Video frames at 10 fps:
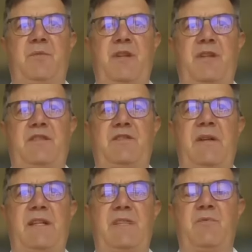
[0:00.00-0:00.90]
products to
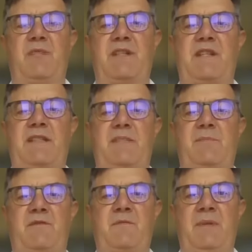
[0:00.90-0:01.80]
make it more
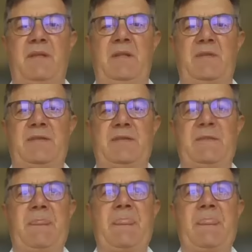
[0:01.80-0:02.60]
accessible for people.